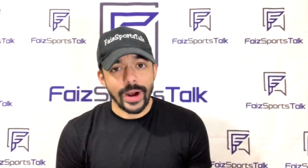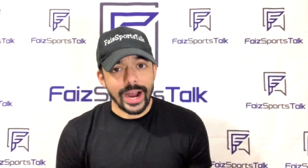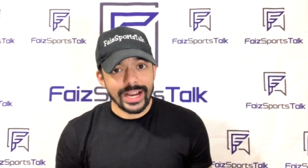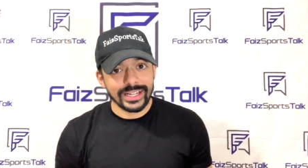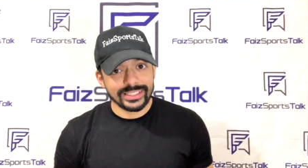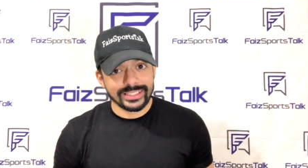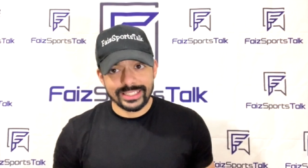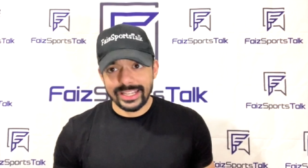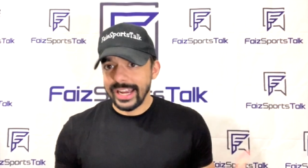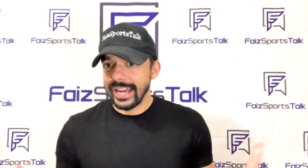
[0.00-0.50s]
I
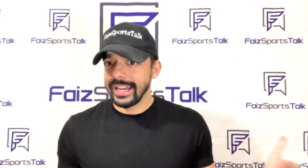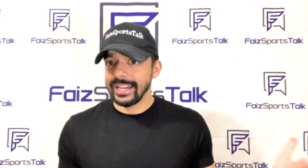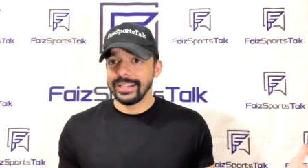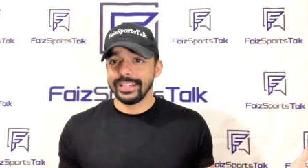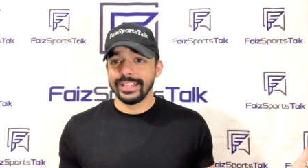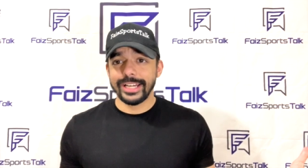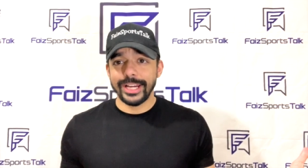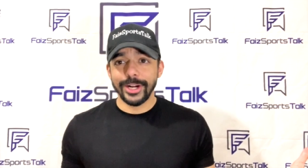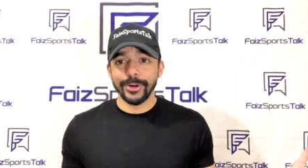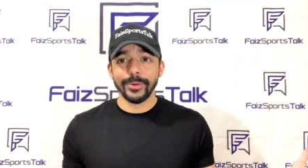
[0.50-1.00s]
said,
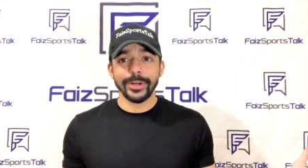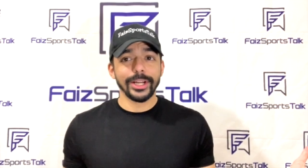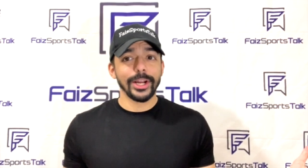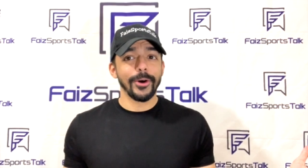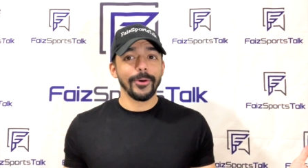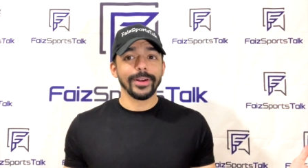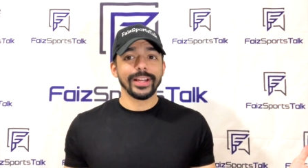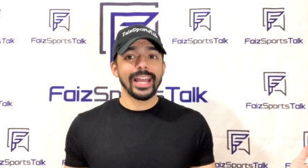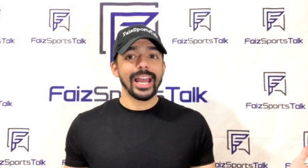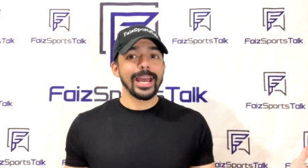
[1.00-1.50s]
here we
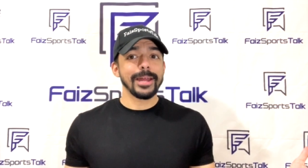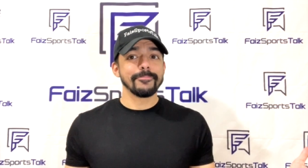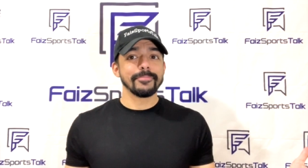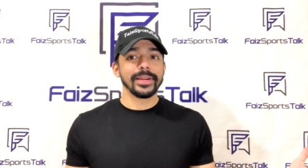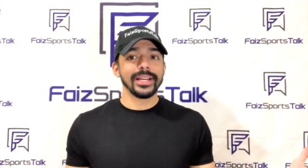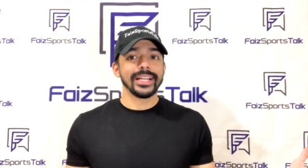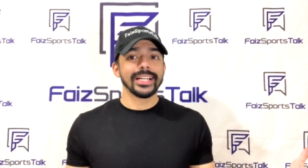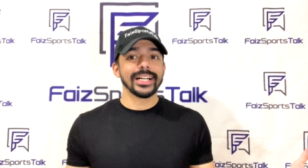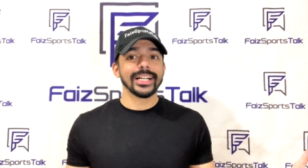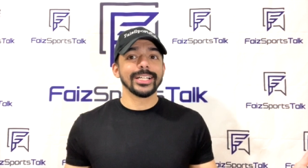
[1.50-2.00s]
go again,
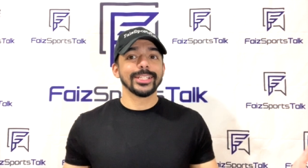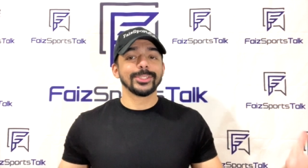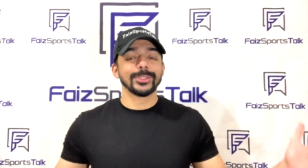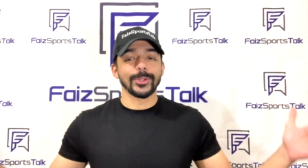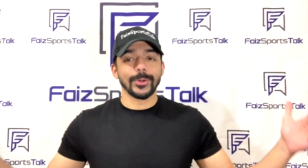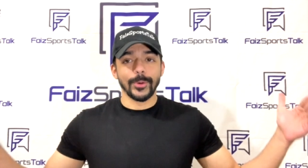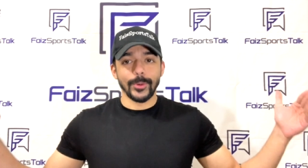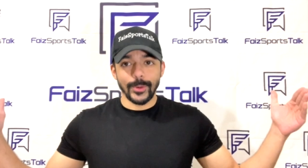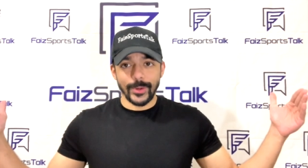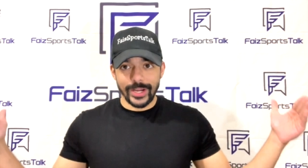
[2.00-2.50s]
because
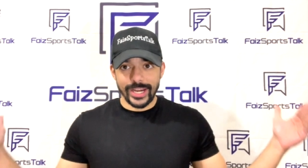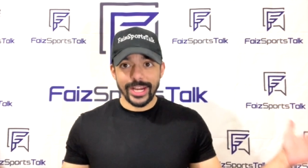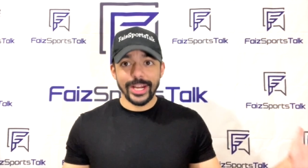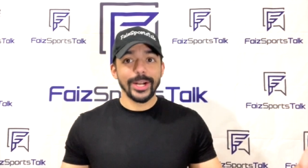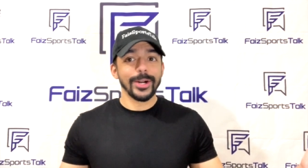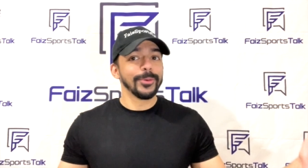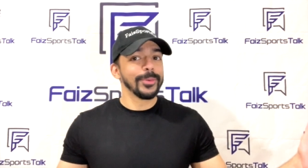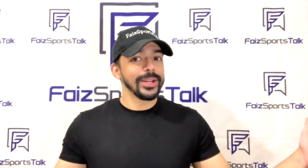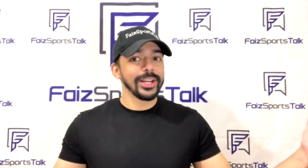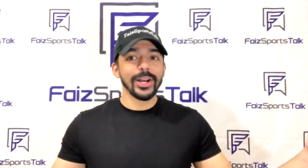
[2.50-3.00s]

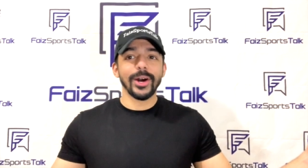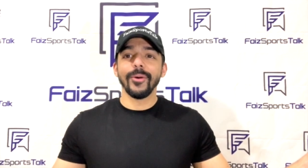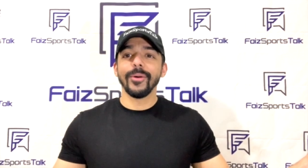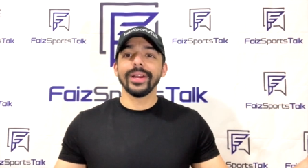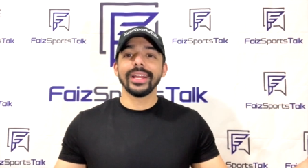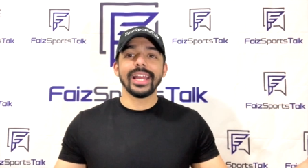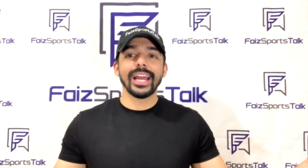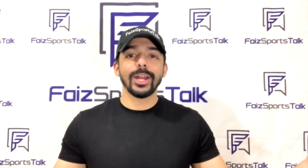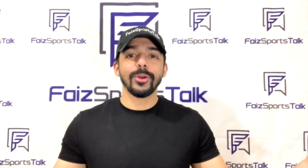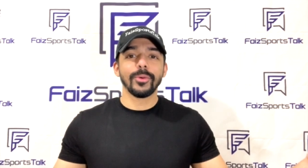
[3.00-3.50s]
here we go
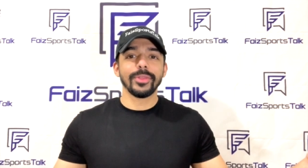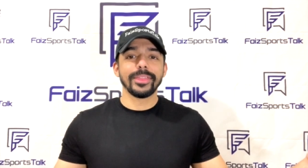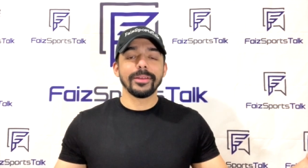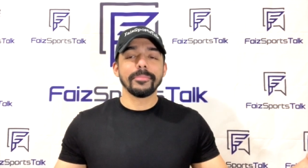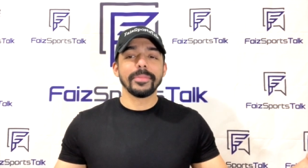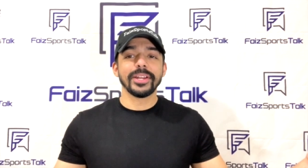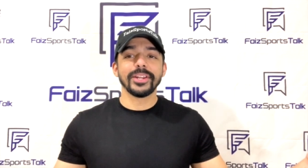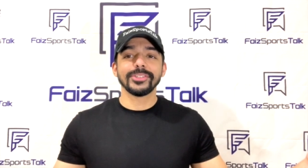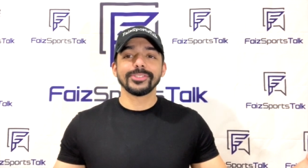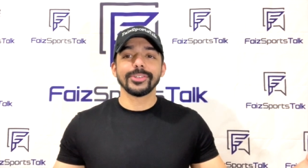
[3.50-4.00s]
again with the
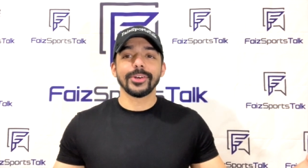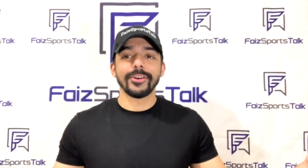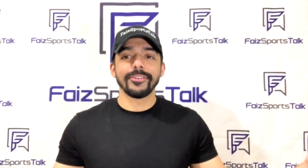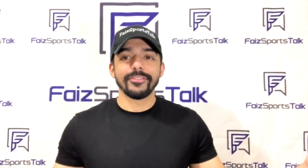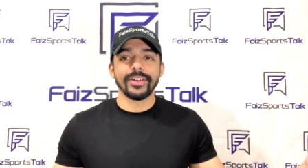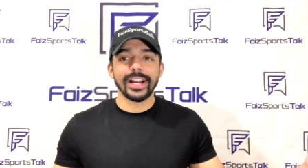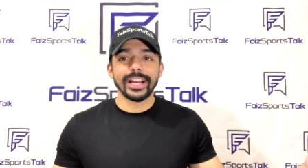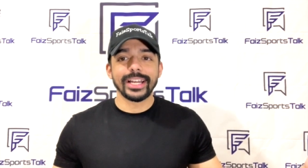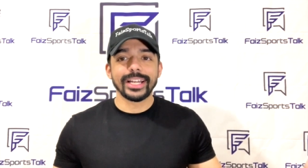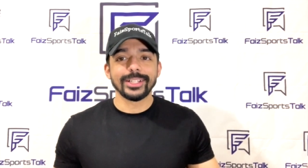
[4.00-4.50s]
Minnesota
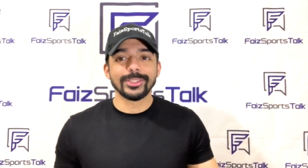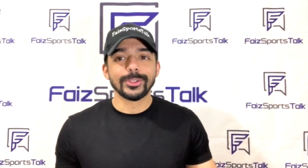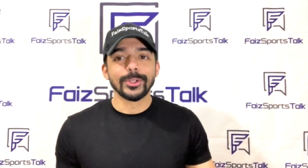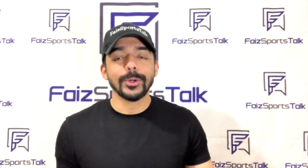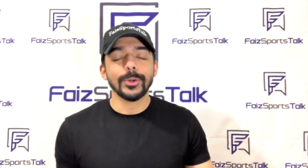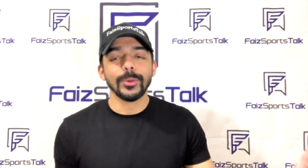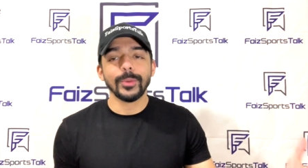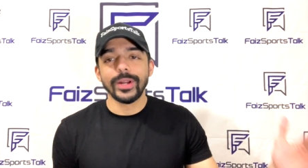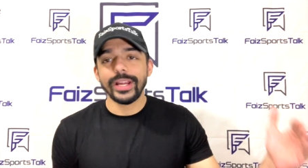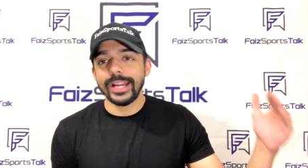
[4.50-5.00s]
Vikings,
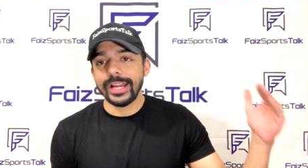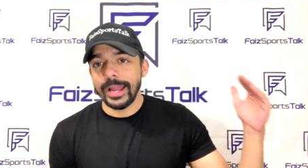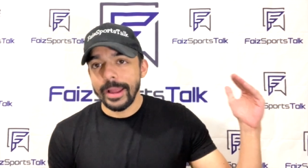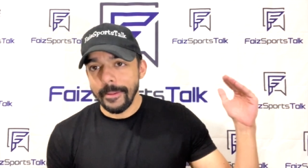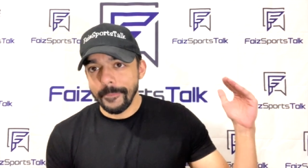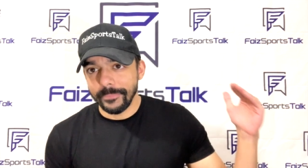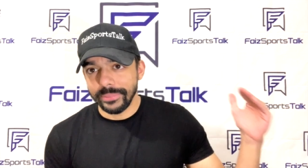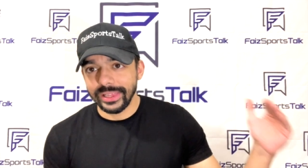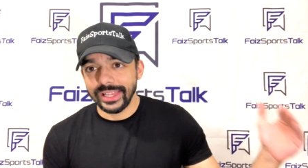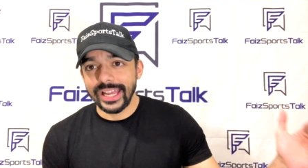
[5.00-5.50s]
who we
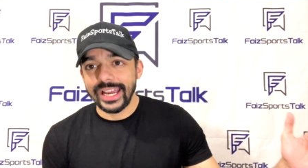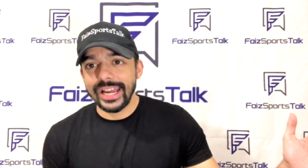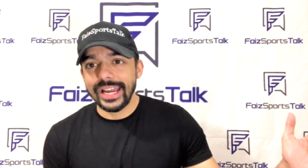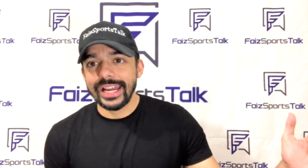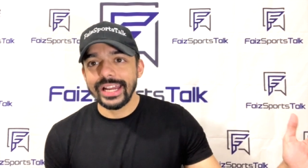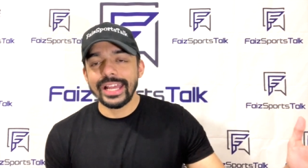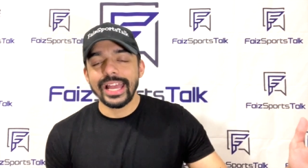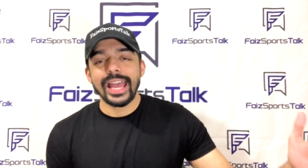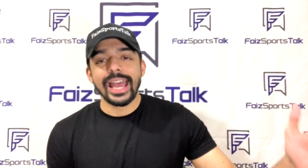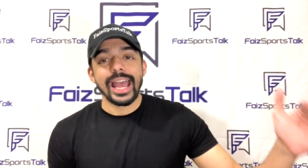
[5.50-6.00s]

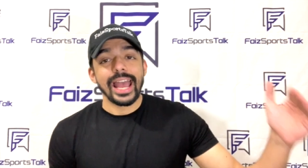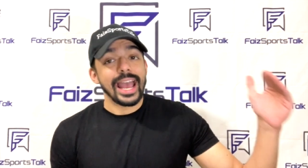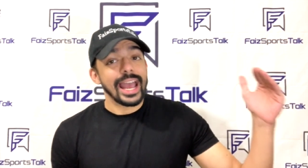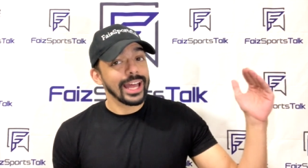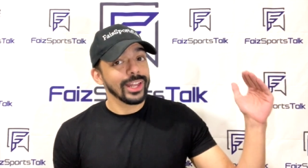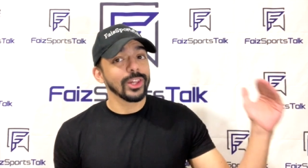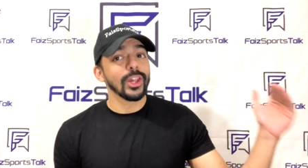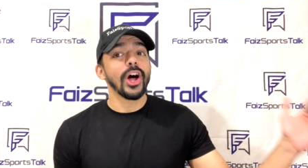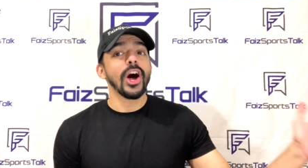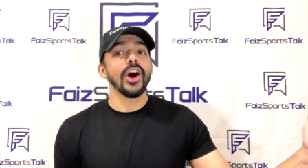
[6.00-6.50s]
played
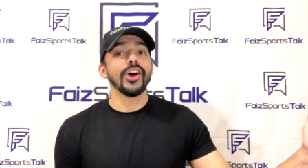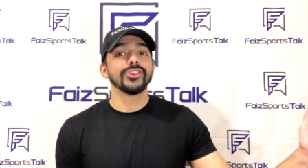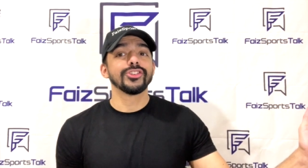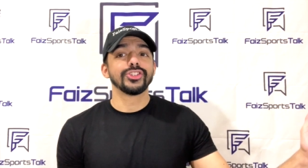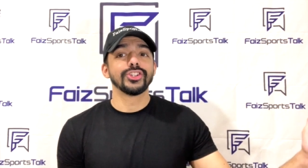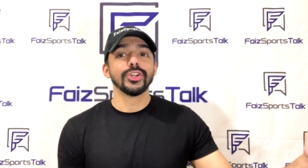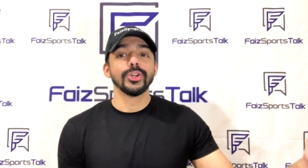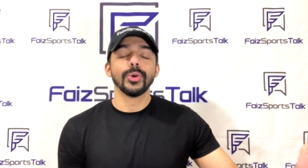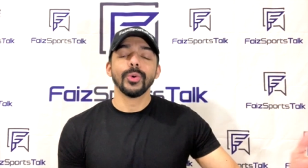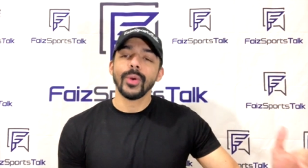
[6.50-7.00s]
and
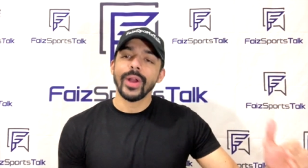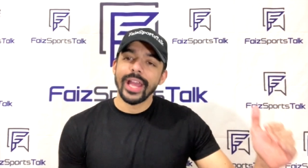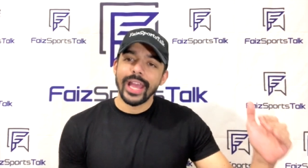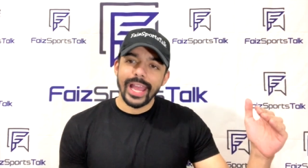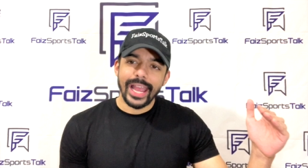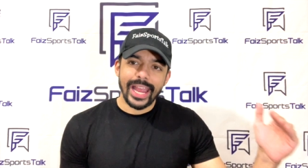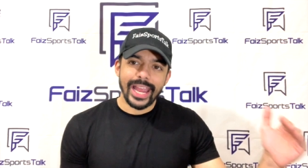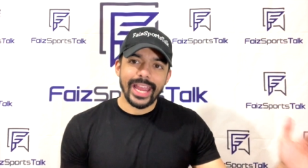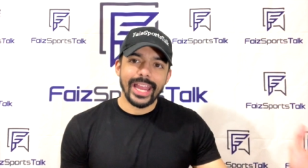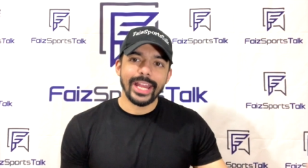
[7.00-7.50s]
lost to
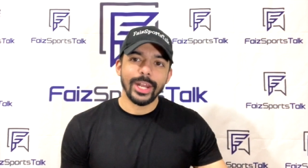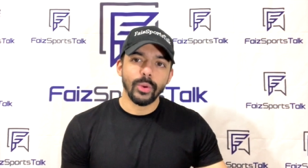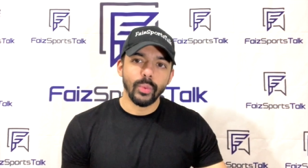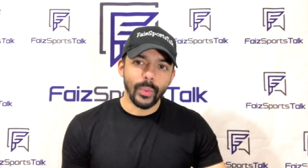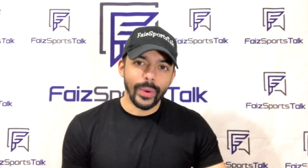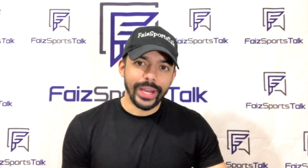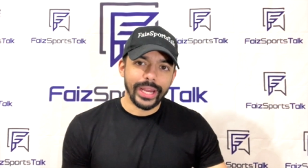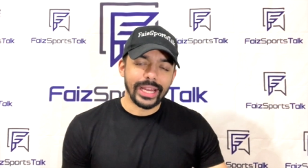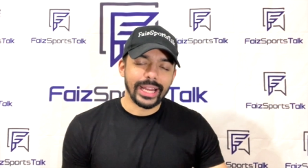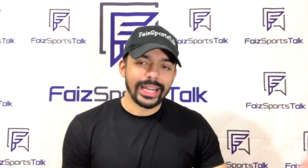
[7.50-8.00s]
in
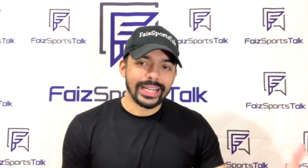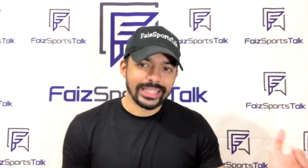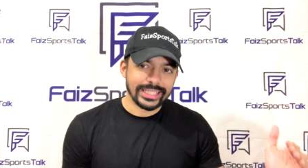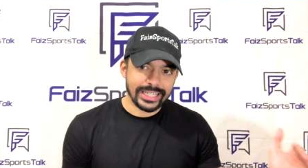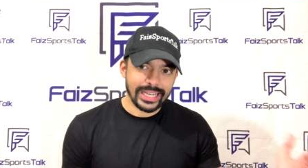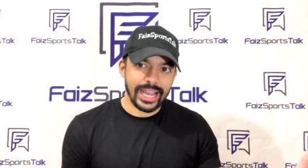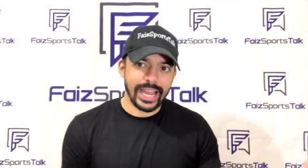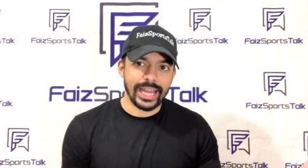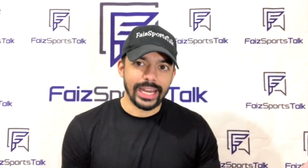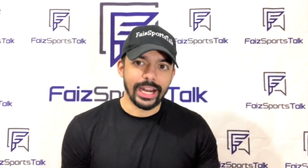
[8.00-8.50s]
week
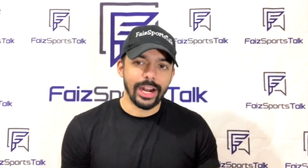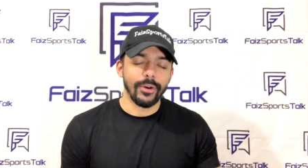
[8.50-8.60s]
10.